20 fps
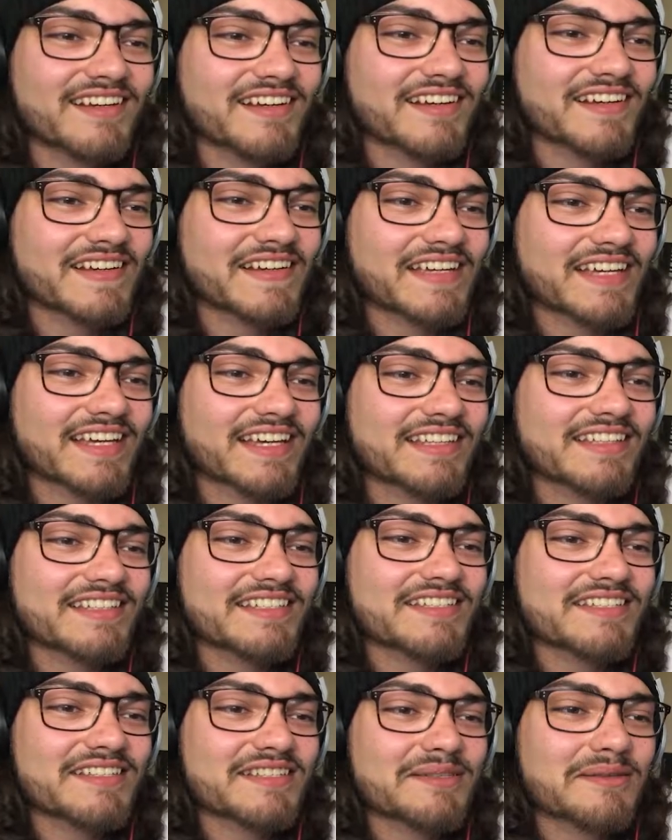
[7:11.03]
Okay,
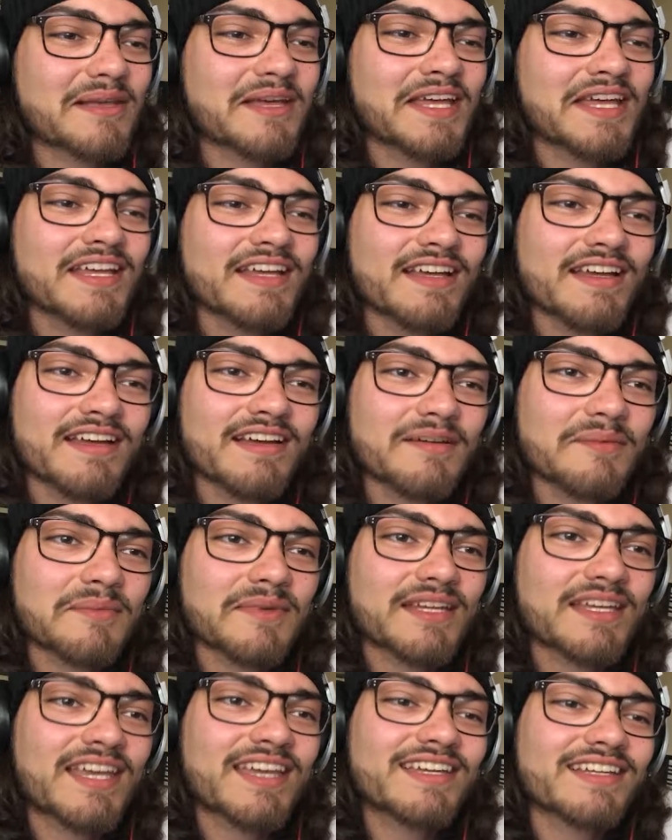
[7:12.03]
let's just
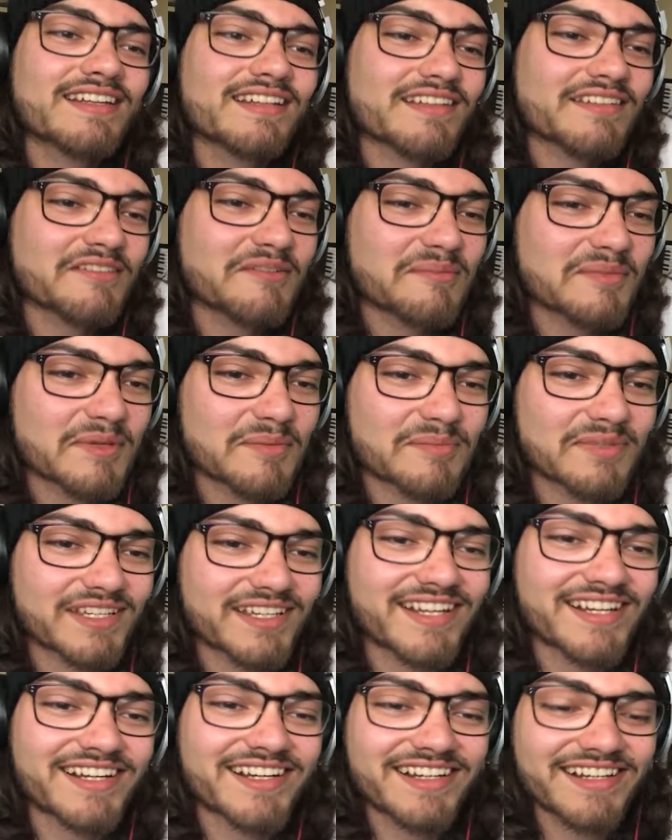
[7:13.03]
make it a little bit
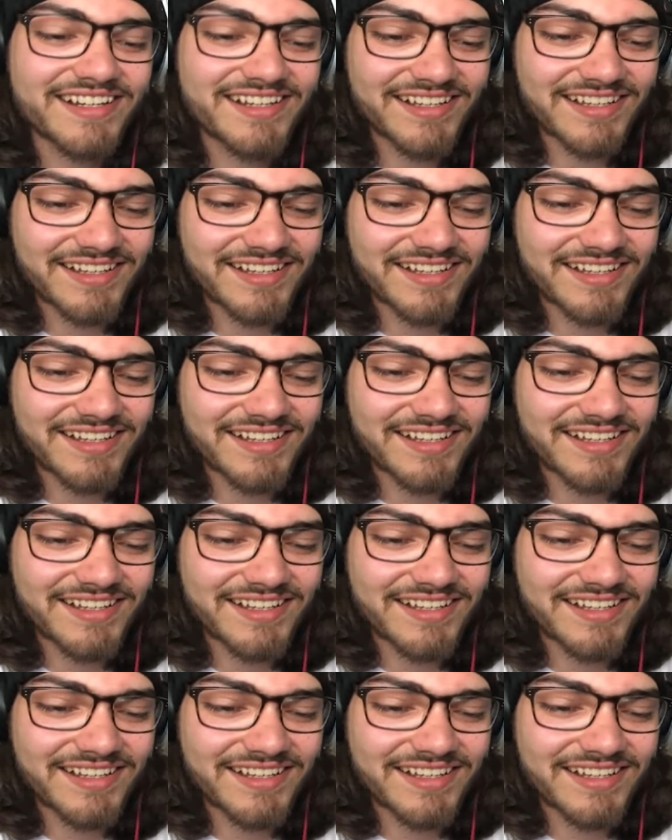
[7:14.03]
bigger.